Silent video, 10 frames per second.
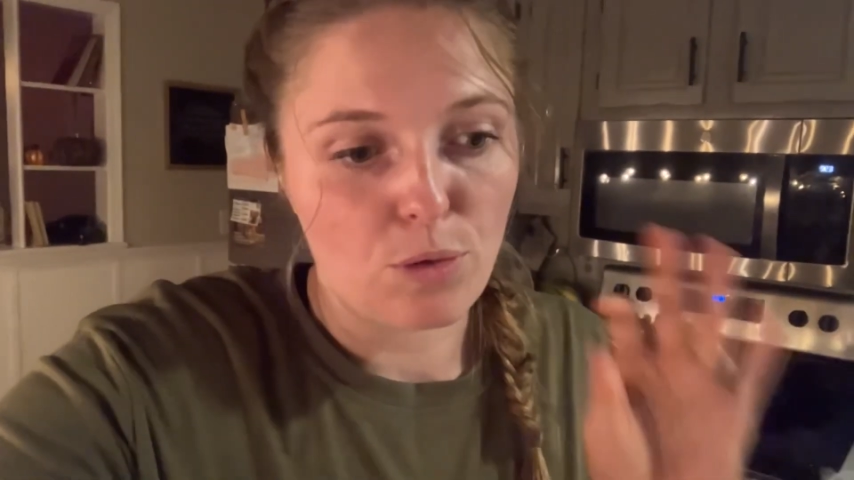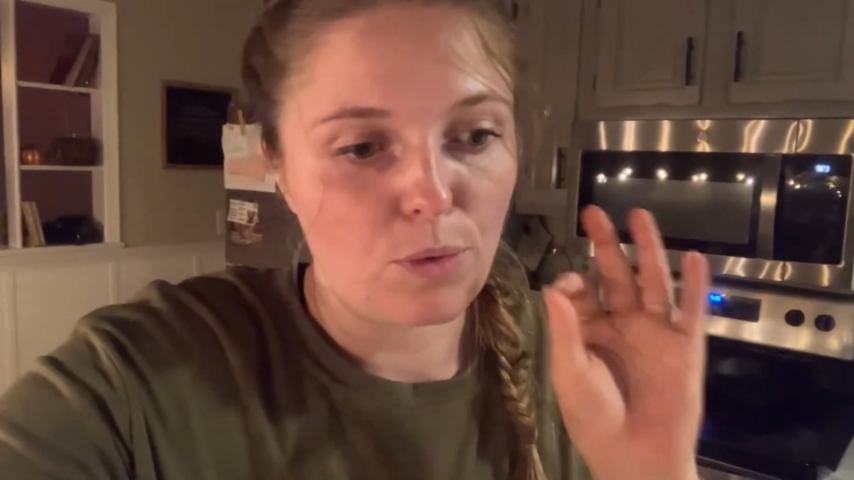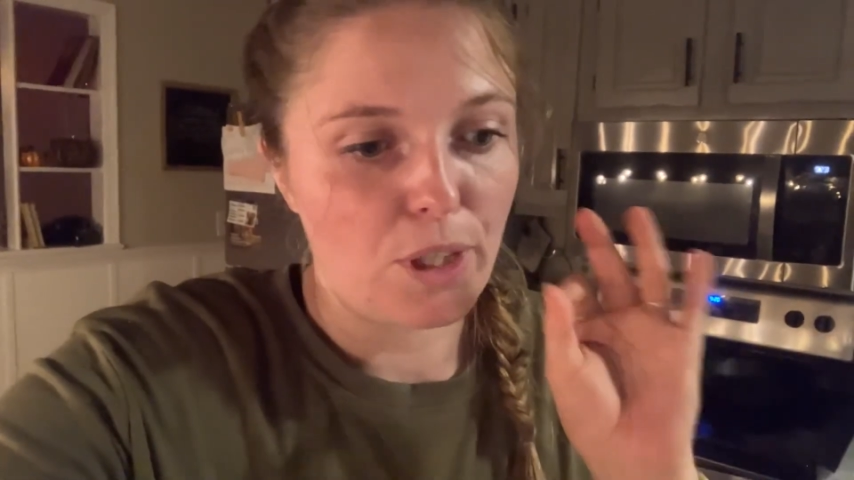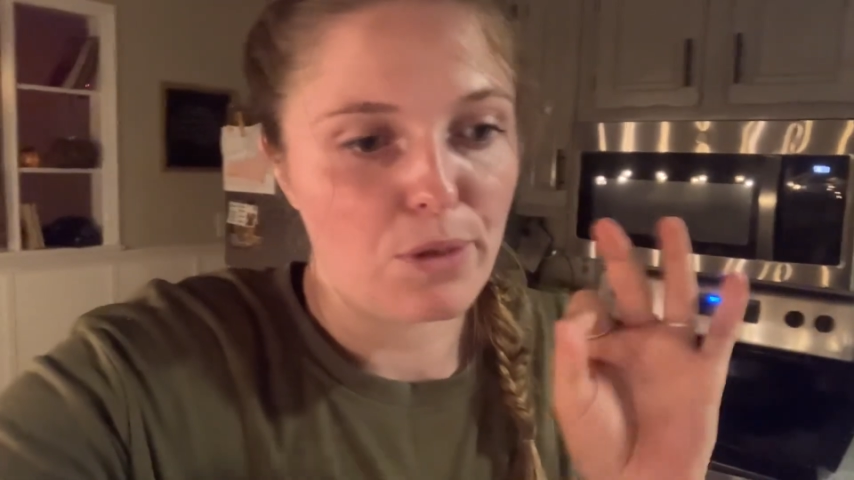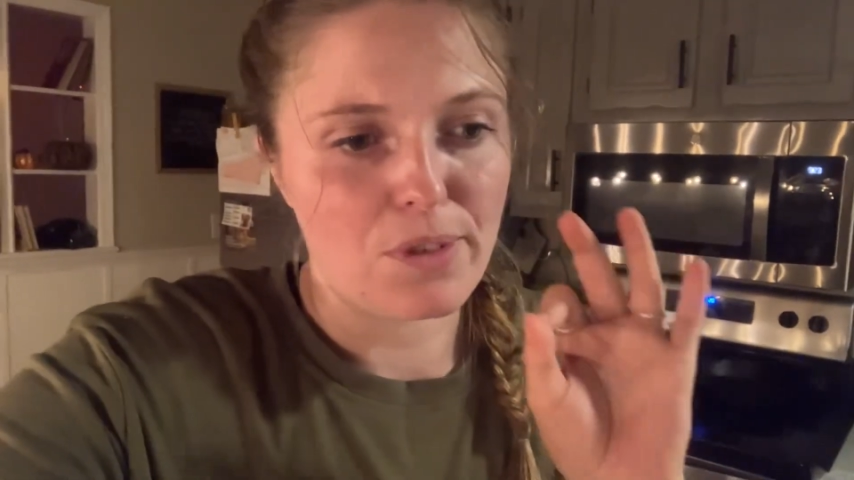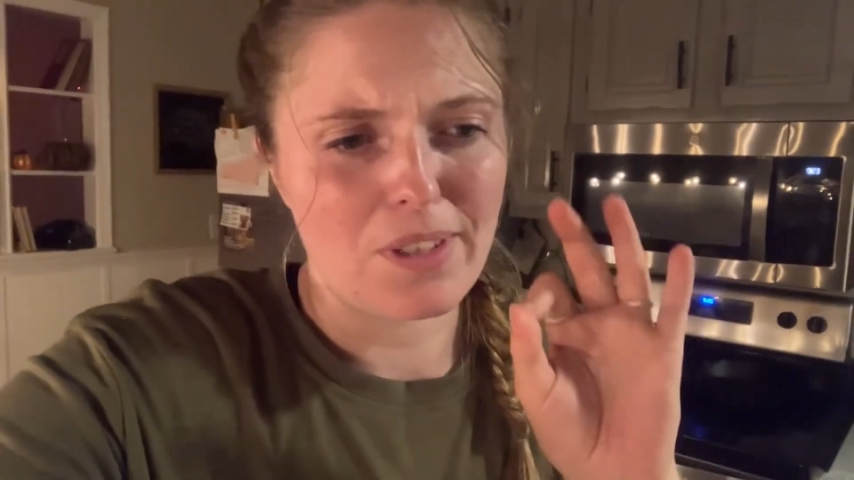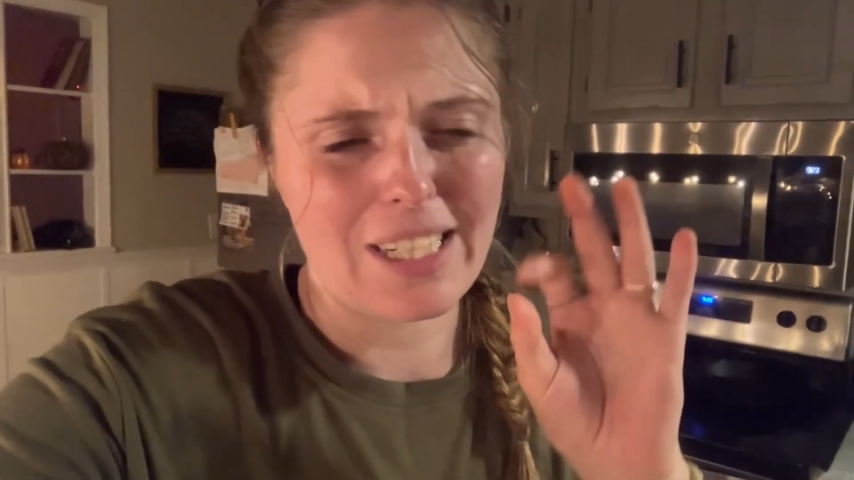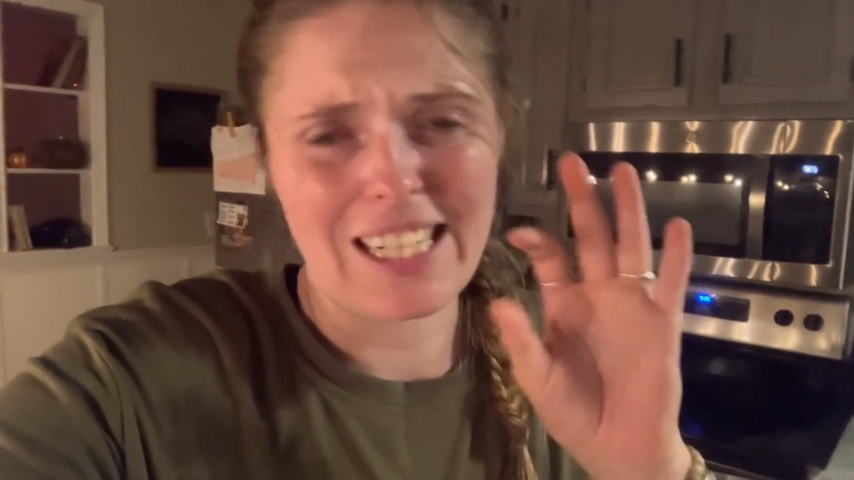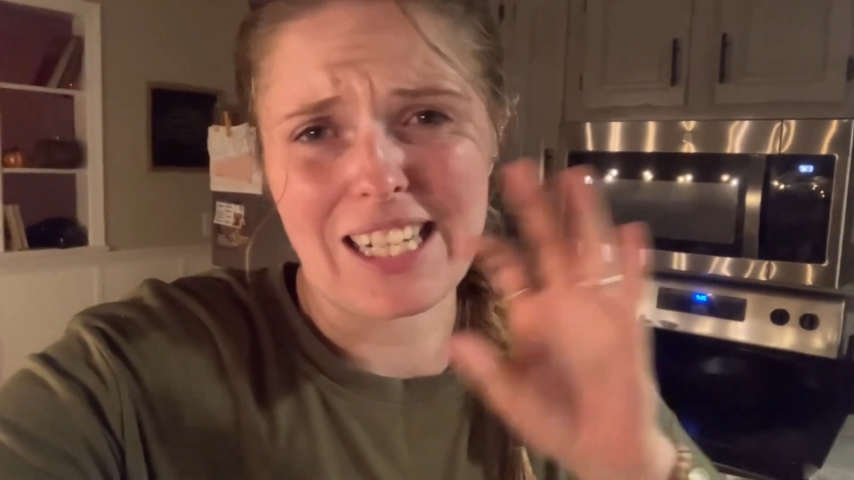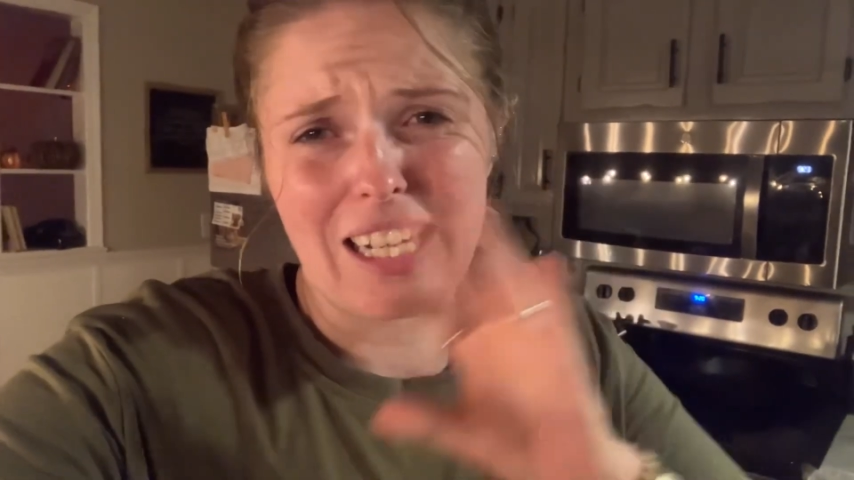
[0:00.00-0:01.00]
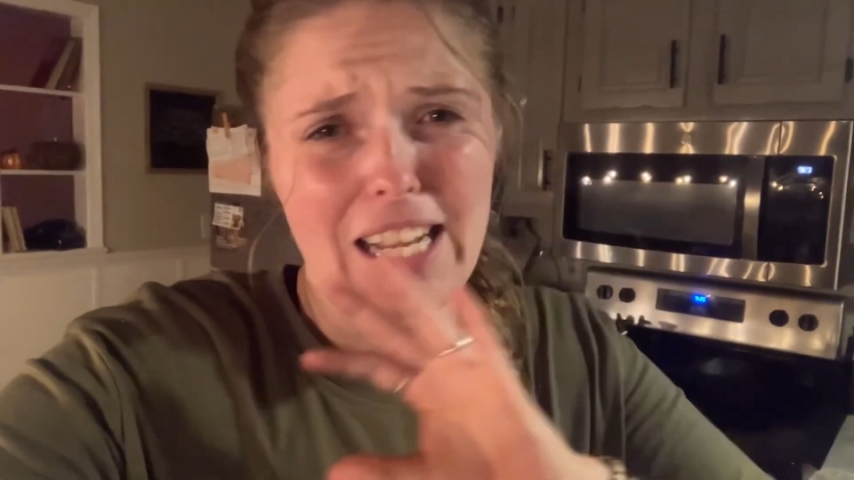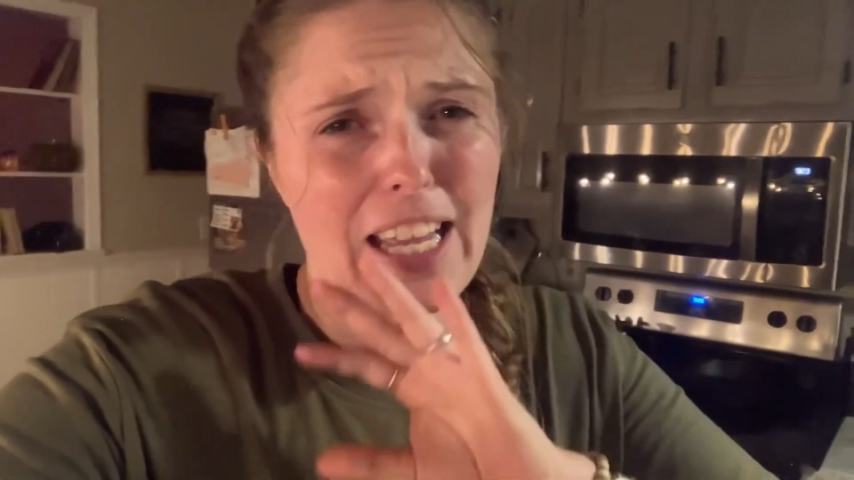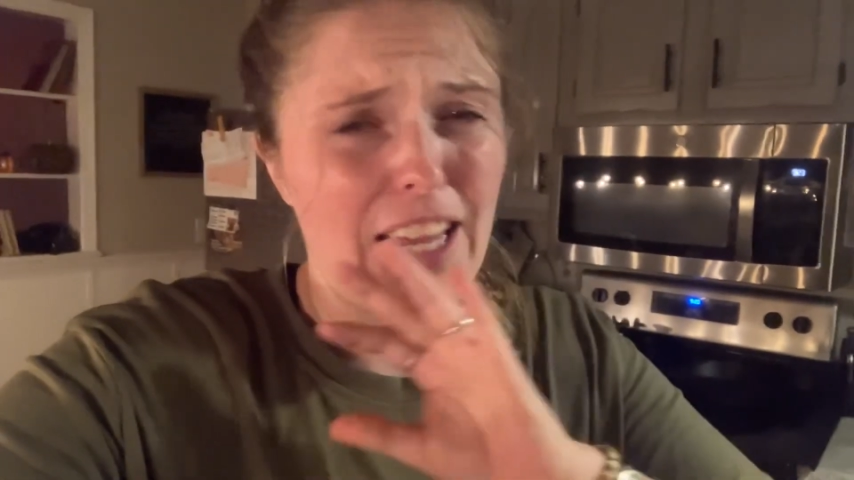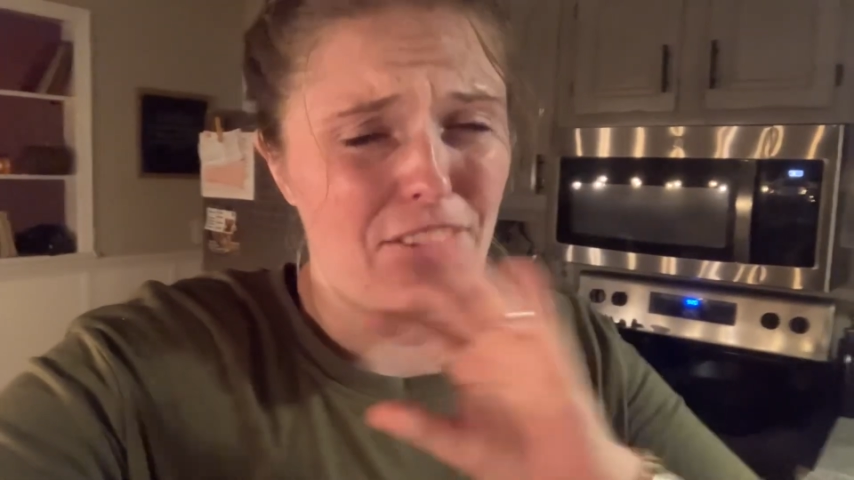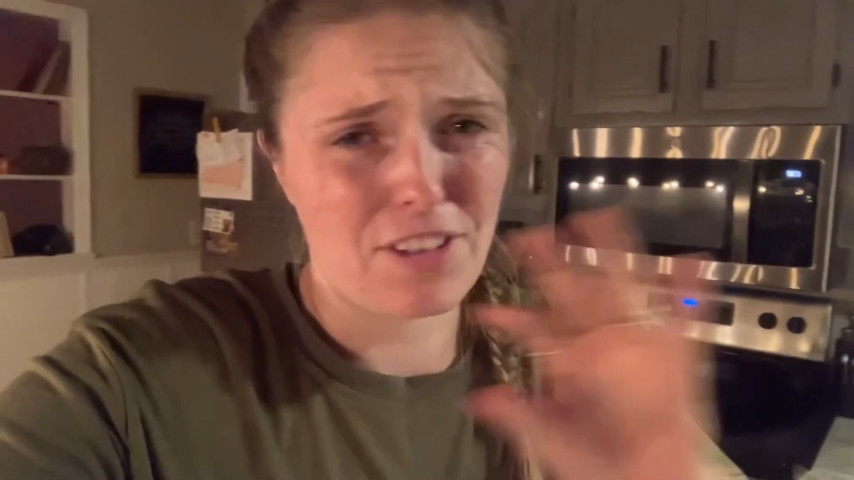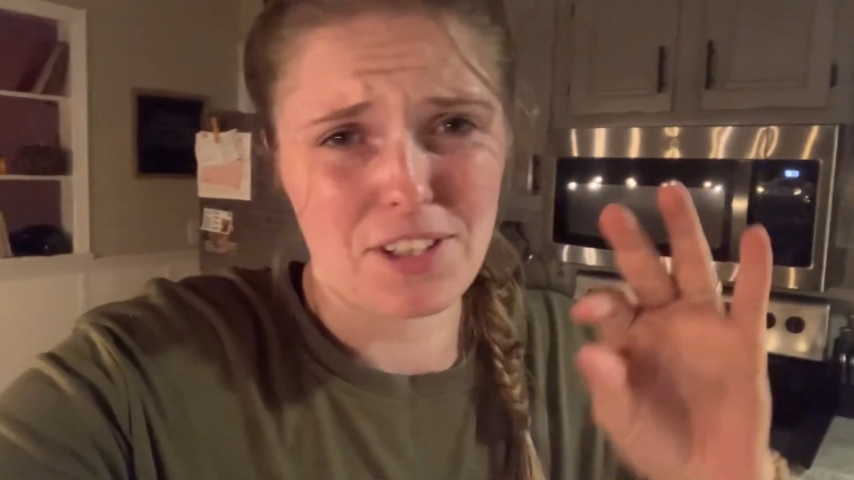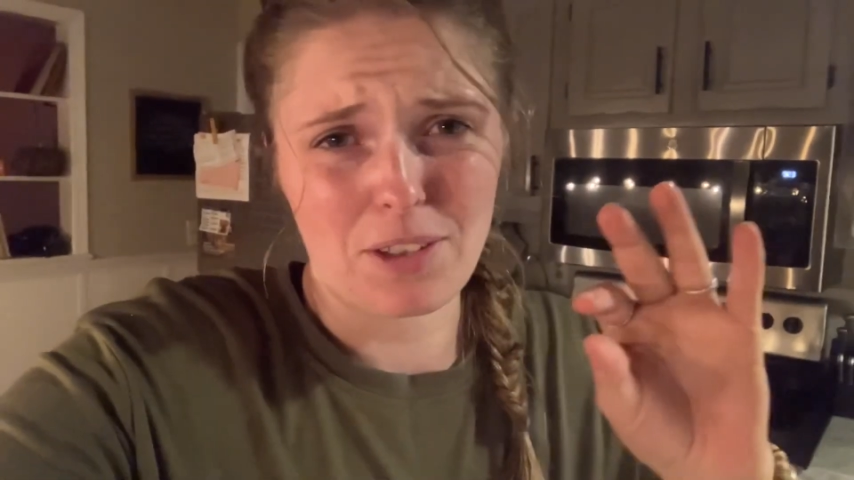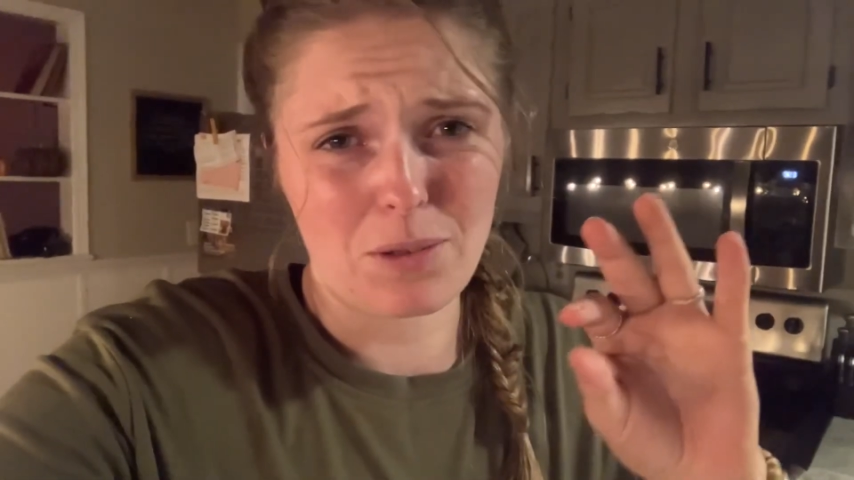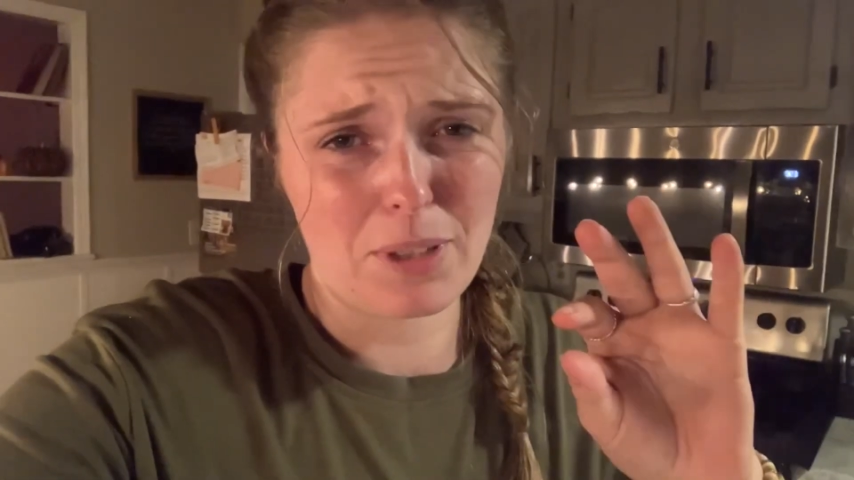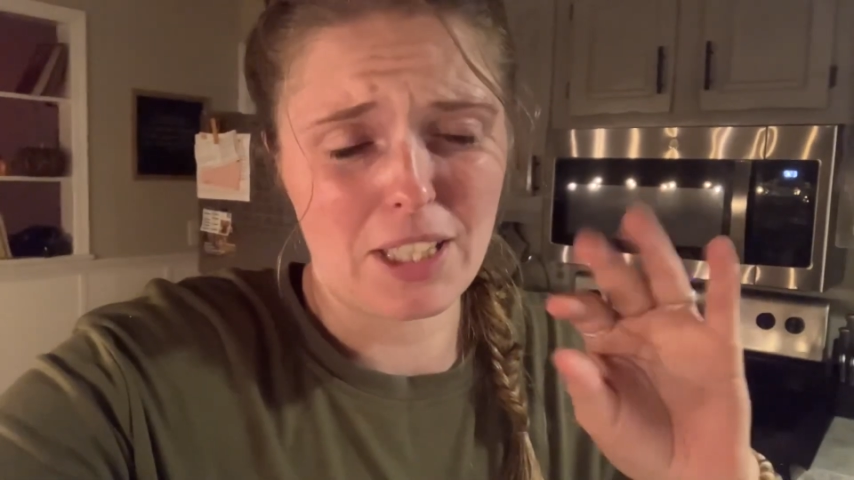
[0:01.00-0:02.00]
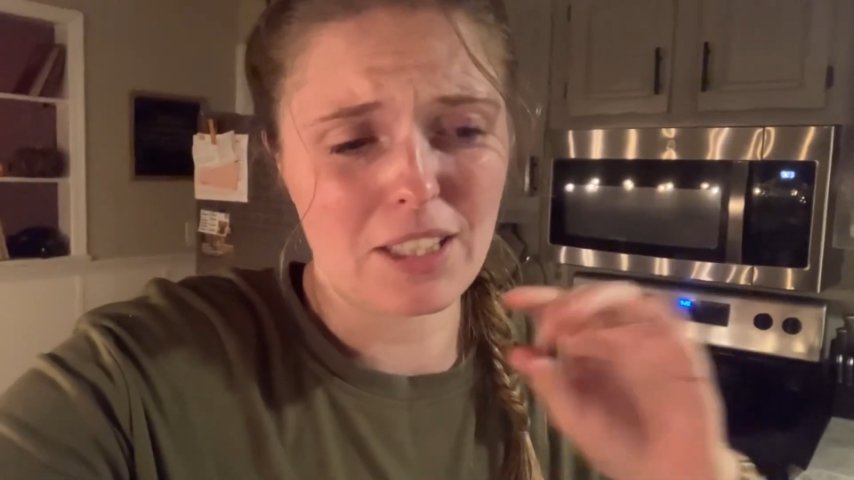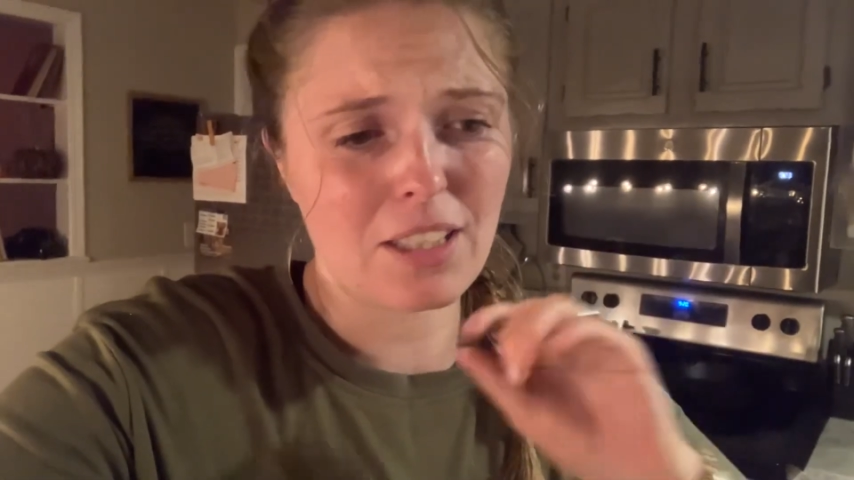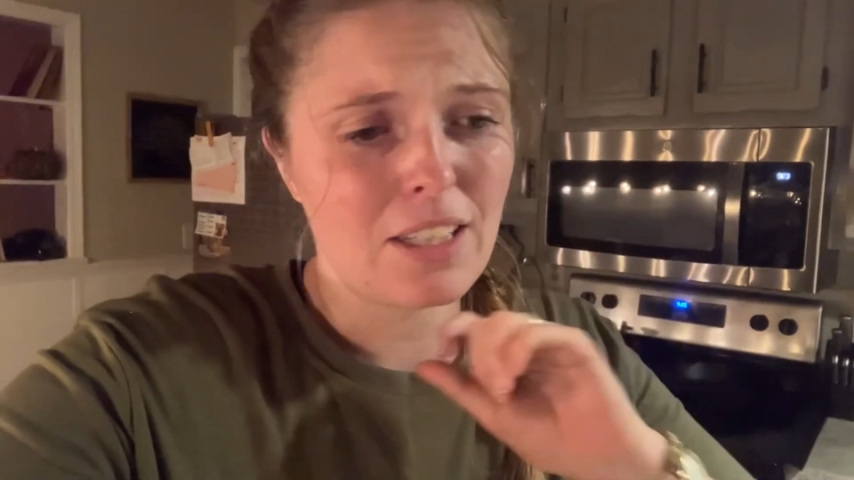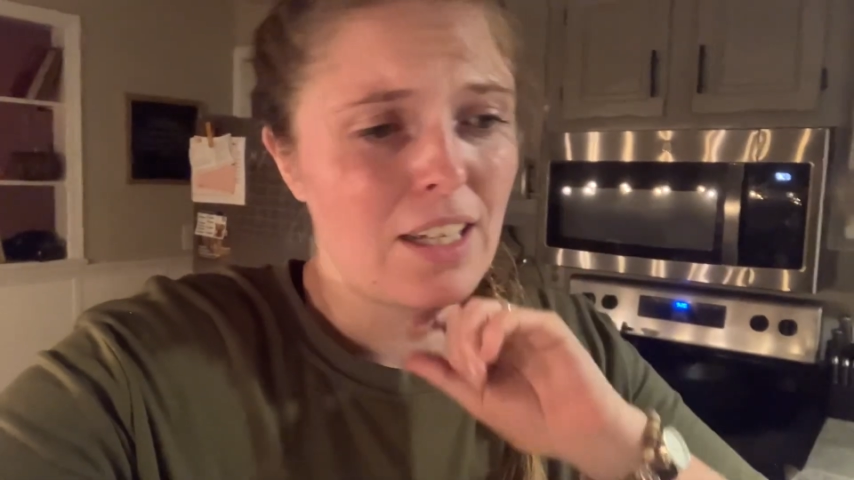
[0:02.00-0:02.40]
We eat it every single week.